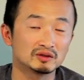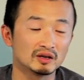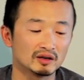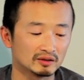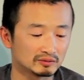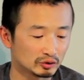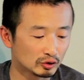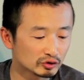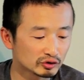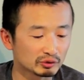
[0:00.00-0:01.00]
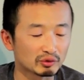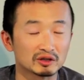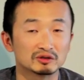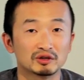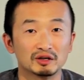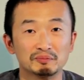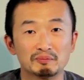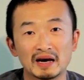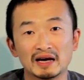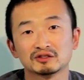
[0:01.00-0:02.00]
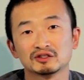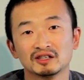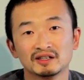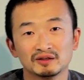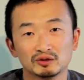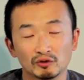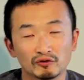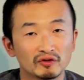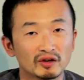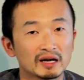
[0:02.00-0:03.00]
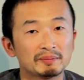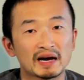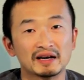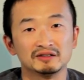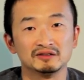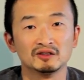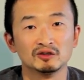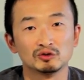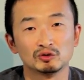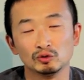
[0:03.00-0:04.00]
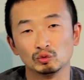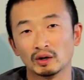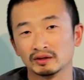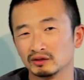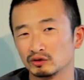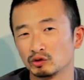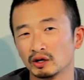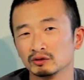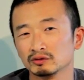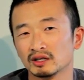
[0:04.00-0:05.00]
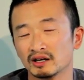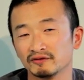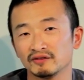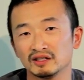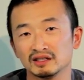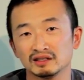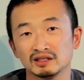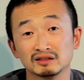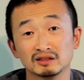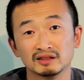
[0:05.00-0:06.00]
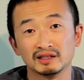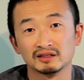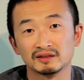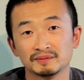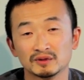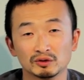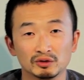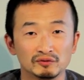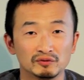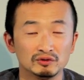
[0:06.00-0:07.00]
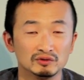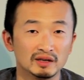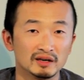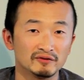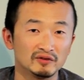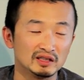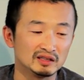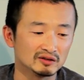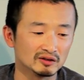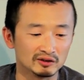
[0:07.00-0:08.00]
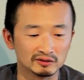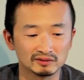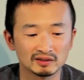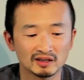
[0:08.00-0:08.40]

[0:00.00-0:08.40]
uh, usually want to try to match your fly pattern to what the trout are feeding in the lake. So if you lay feeding on,